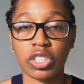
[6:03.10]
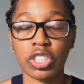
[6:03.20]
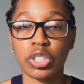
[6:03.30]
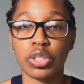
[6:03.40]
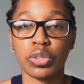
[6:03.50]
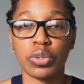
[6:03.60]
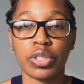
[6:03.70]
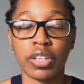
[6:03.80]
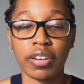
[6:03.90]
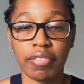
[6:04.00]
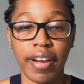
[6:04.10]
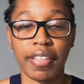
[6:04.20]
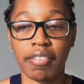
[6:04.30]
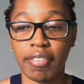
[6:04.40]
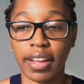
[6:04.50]
just to solidify the
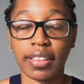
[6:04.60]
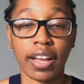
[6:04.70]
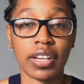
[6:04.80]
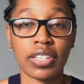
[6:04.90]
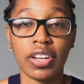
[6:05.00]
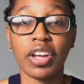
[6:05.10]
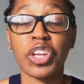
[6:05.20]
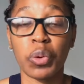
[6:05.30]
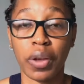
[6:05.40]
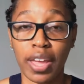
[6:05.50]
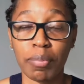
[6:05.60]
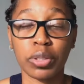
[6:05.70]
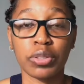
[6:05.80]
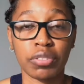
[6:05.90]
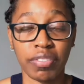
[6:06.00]
fact that you are able
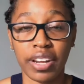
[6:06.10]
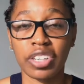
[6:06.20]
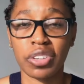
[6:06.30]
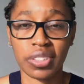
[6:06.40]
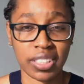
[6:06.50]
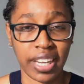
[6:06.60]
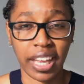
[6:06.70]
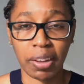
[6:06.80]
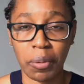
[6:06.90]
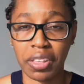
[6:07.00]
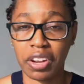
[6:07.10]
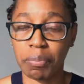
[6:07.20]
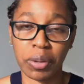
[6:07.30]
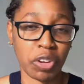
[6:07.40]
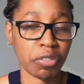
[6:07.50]
to fund your stay, whether it
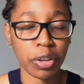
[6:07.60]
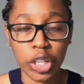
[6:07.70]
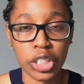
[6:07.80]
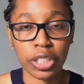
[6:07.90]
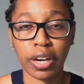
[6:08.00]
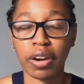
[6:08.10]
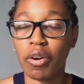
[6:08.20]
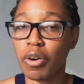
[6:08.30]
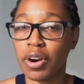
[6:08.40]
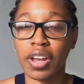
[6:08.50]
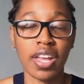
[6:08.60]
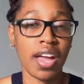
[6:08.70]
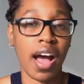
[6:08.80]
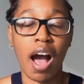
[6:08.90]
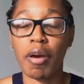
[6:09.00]
be your first year or
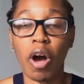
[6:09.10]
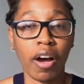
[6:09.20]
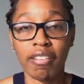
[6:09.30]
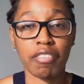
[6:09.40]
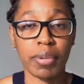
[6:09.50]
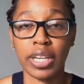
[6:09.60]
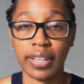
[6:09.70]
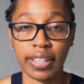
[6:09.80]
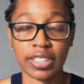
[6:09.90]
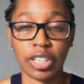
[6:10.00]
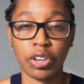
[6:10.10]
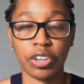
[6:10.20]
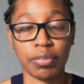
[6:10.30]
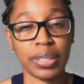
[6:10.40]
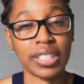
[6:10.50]
however many years that you're going
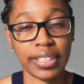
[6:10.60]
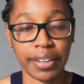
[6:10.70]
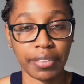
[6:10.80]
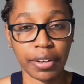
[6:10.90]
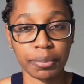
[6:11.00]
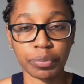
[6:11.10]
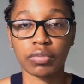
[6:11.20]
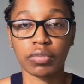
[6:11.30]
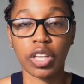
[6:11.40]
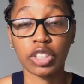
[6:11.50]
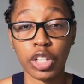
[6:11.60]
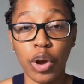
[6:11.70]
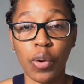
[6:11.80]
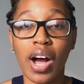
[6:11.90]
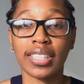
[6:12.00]
to be staying there.
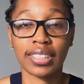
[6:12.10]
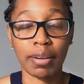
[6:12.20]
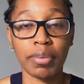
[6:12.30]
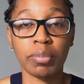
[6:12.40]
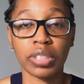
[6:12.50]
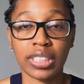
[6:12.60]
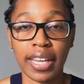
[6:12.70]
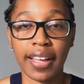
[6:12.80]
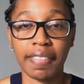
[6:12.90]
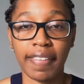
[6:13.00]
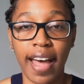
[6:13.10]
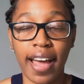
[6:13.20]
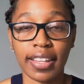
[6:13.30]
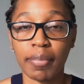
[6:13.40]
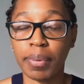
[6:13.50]
So some people say
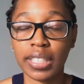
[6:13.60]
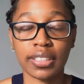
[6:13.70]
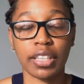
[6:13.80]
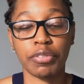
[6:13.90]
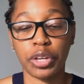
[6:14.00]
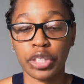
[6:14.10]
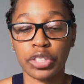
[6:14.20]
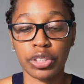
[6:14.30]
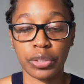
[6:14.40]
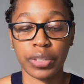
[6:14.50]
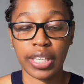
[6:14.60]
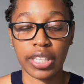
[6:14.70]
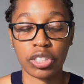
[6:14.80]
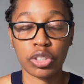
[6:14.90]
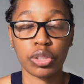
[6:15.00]
that the best thing for you to do
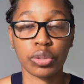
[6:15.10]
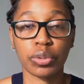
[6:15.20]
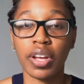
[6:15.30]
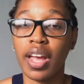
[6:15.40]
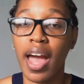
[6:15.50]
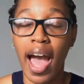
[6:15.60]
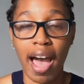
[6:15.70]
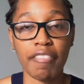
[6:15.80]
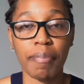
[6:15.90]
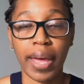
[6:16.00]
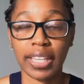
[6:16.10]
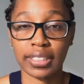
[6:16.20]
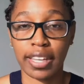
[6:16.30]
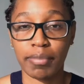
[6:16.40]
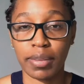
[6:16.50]
is to have a bank
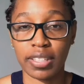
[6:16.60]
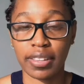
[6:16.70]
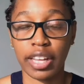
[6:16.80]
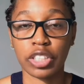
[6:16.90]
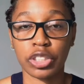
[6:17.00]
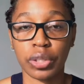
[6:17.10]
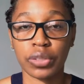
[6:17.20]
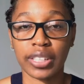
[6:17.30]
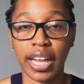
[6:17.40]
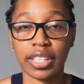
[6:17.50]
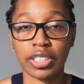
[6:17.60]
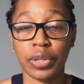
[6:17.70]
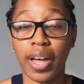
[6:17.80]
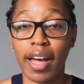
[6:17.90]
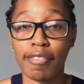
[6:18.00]
statement that shows that you
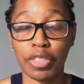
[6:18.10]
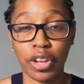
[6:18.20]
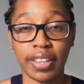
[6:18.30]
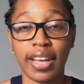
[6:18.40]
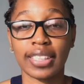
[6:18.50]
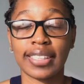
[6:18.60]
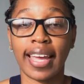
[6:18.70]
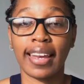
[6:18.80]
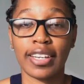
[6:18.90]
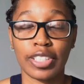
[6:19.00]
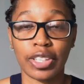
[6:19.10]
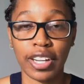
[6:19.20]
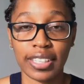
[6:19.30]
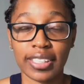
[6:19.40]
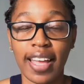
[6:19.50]
have 30,000 Canadian
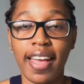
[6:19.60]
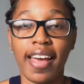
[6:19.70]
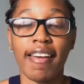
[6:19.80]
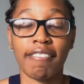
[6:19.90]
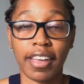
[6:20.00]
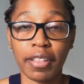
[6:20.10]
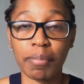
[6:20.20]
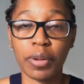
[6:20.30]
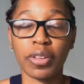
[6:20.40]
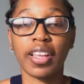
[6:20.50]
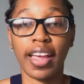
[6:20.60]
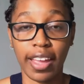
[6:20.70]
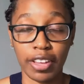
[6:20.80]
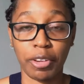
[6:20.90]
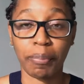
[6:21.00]
dollars available
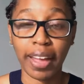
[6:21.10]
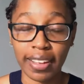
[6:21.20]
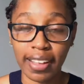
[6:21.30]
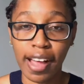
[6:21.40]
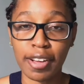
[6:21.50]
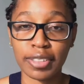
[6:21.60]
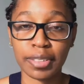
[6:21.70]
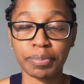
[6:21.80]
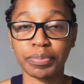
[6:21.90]
in your bank account.